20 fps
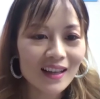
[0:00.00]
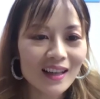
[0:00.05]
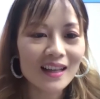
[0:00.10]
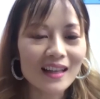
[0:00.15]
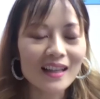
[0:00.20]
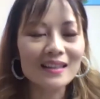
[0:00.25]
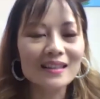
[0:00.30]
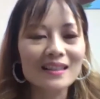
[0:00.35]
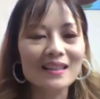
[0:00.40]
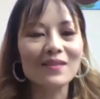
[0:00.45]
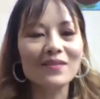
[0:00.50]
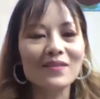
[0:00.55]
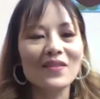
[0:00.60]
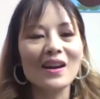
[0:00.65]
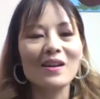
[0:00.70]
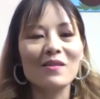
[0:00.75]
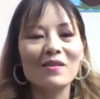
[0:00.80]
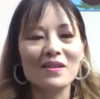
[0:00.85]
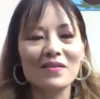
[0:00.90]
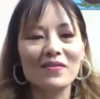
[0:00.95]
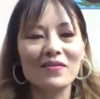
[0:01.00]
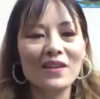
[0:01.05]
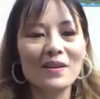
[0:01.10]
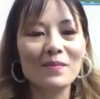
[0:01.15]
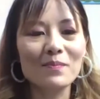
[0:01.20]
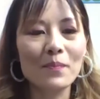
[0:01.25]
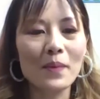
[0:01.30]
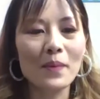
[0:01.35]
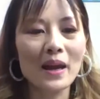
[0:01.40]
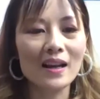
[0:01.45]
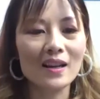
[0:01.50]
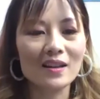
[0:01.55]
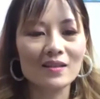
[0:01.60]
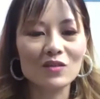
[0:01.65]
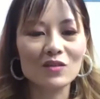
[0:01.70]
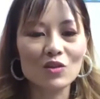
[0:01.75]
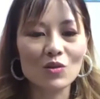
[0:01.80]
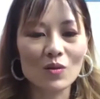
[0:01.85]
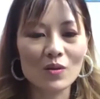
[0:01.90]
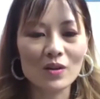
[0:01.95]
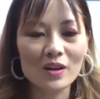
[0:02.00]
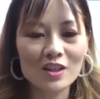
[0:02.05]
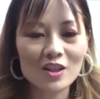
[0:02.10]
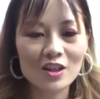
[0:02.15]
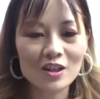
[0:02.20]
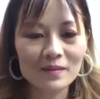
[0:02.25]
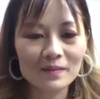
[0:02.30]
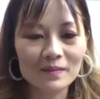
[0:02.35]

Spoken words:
It's a very fit pic of George.